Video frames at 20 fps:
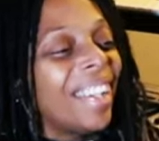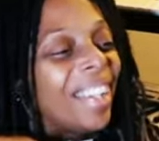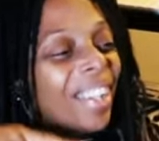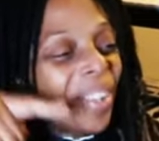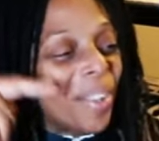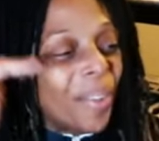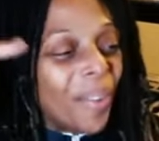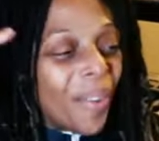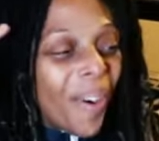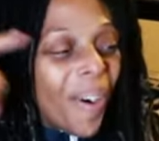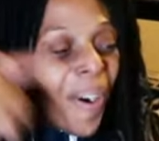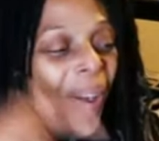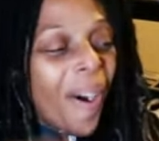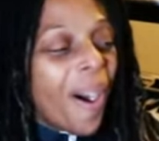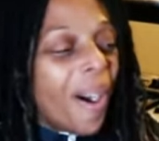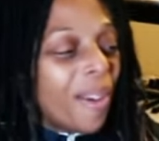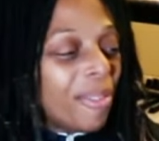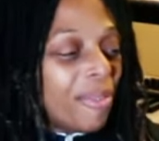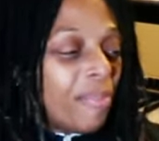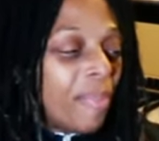can go
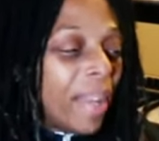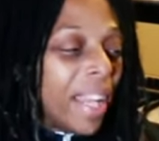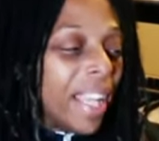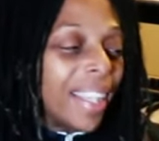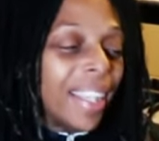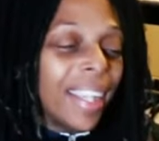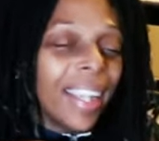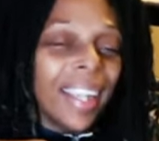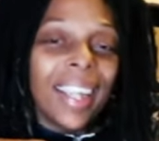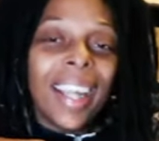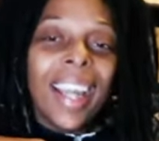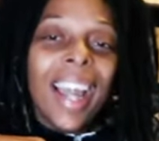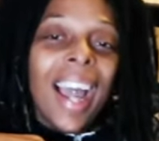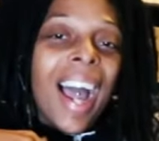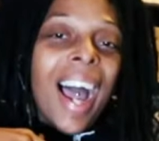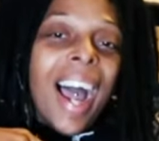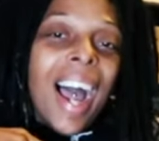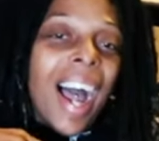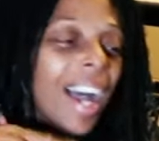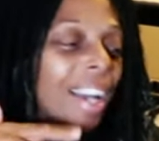off, man. Like,
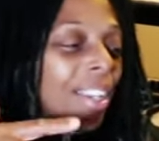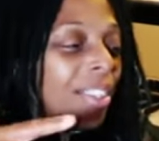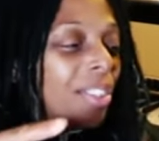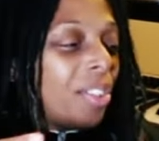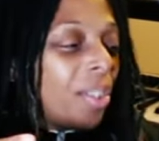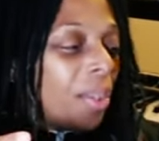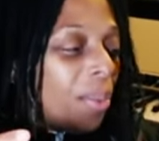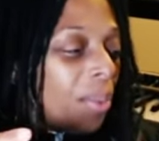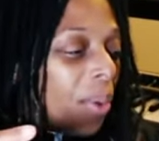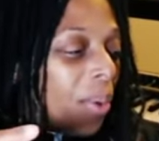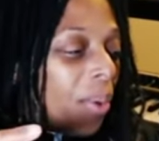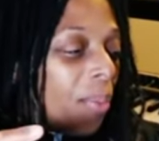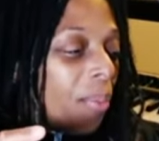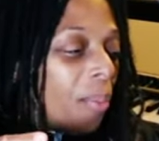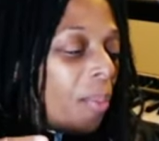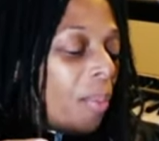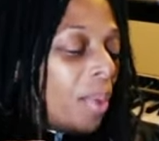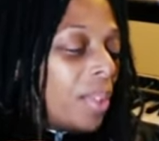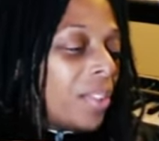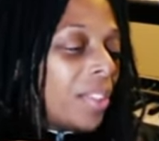so
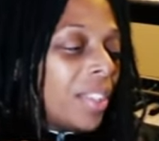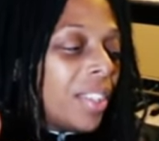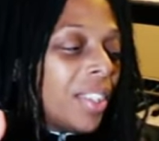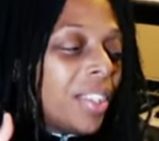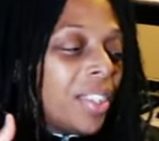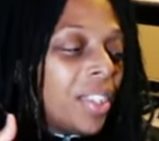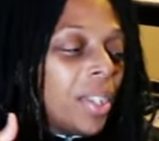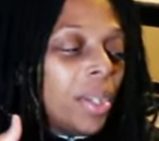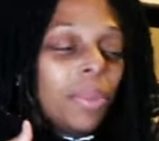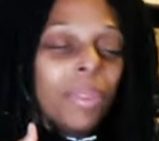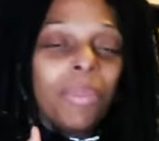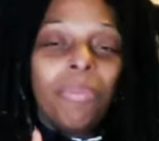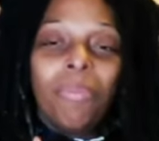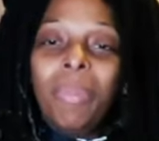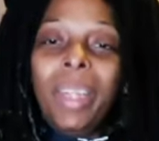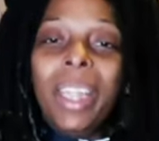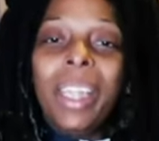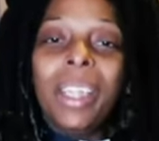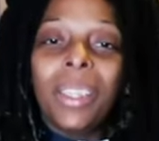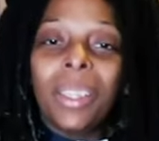what's the deal
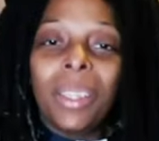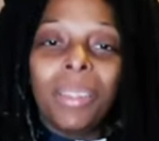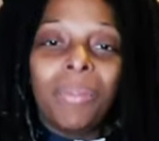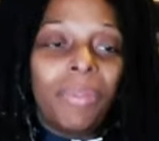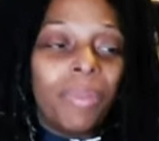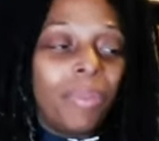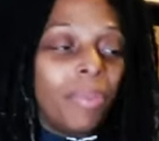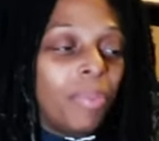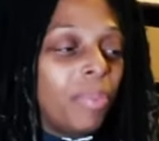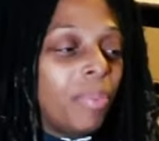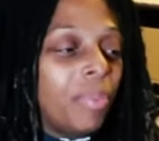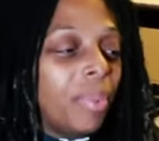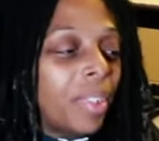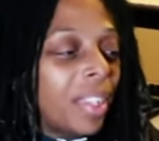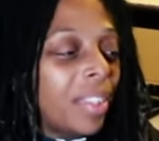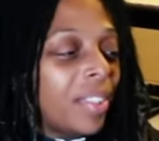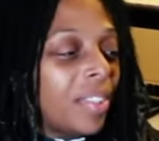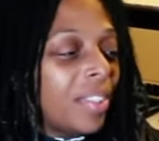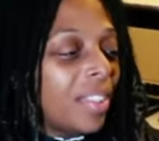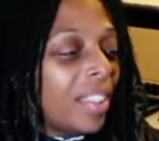with Meat Loaf?
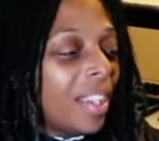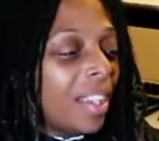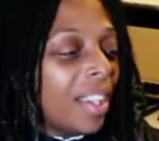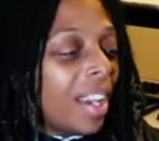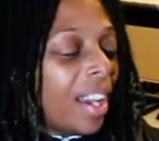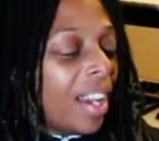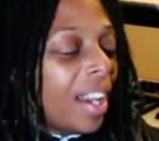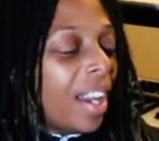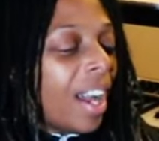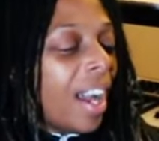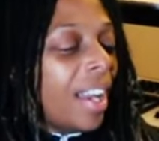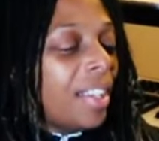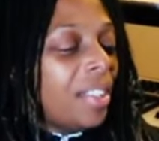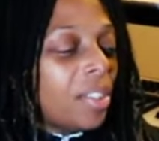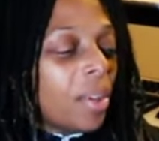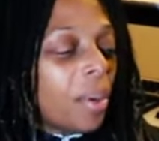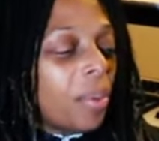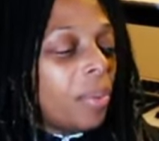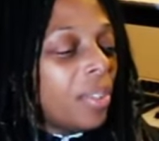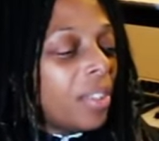Because I
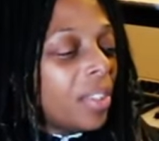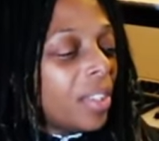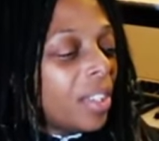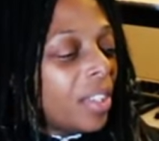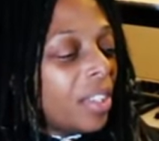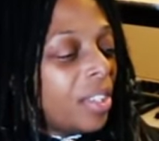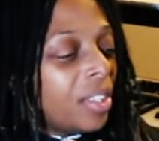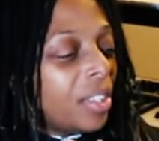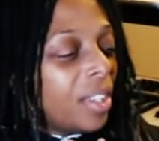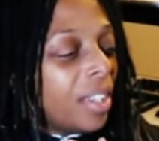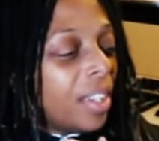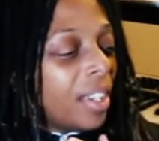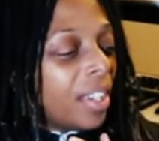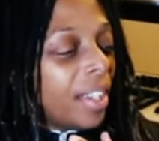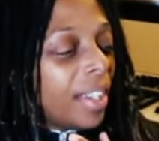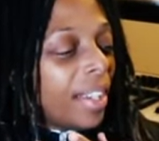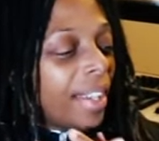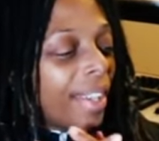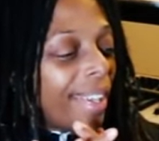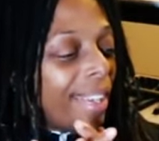don't
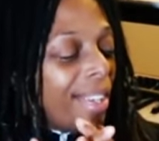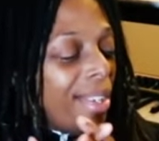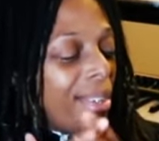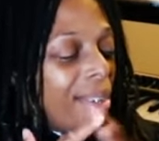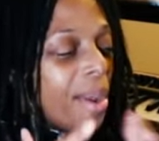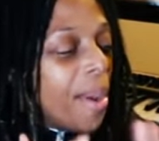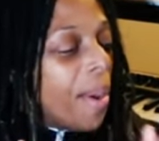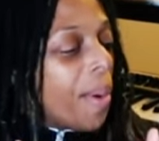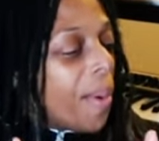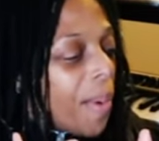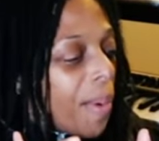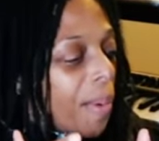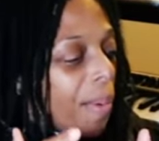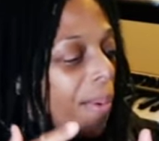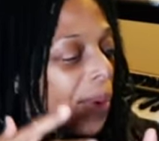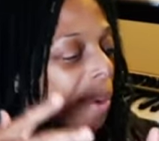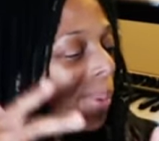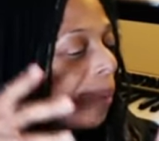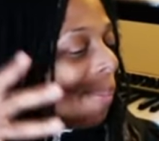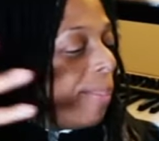
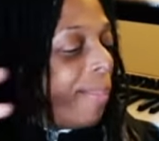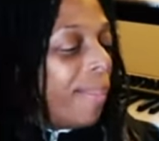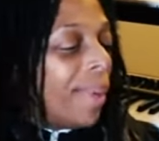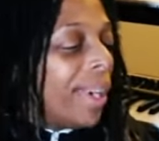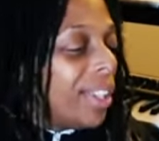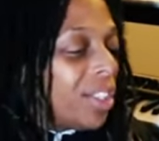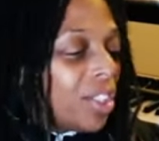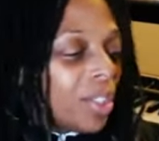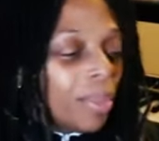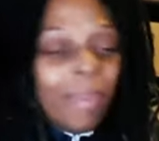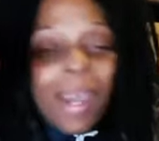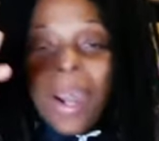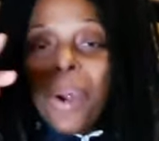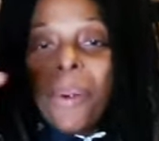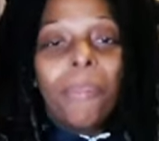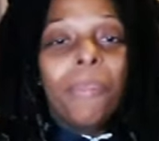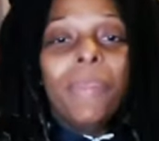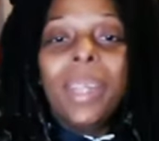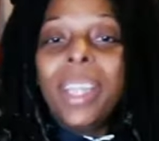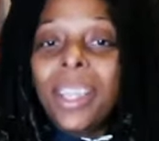know much
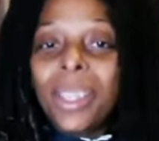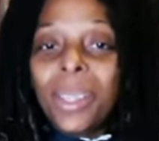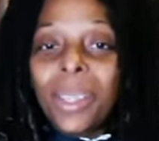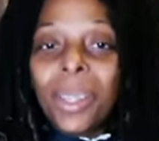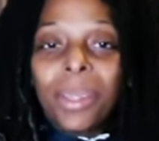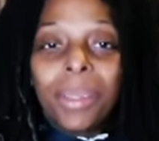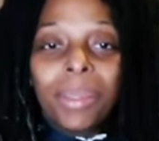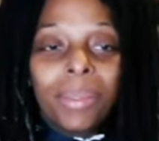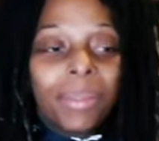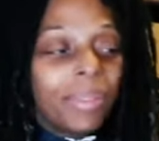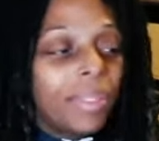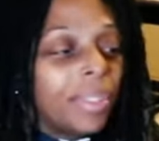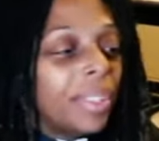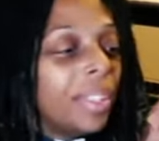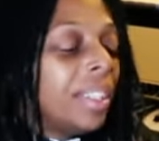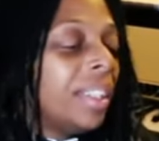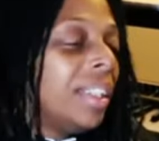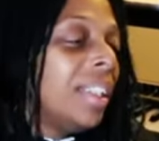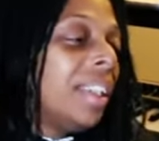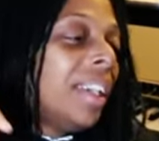about Meat Loaf.
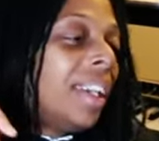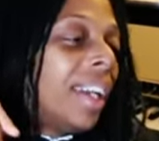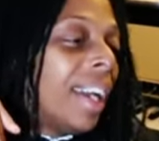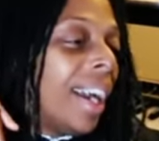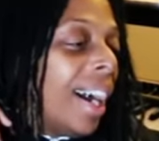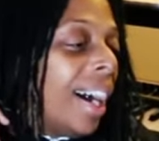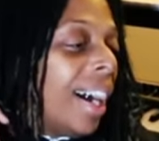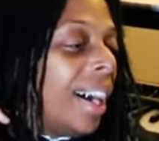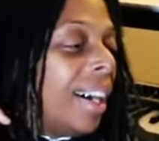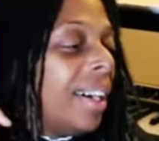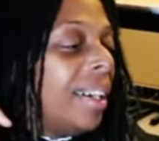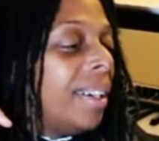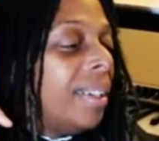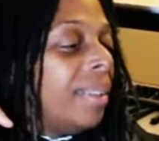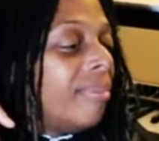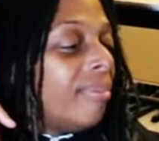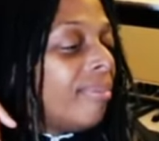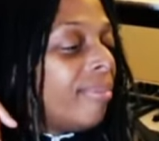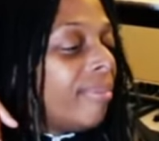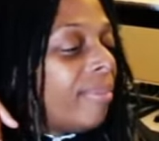
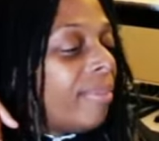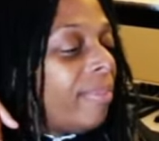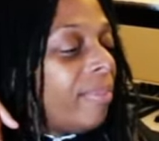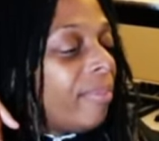Um,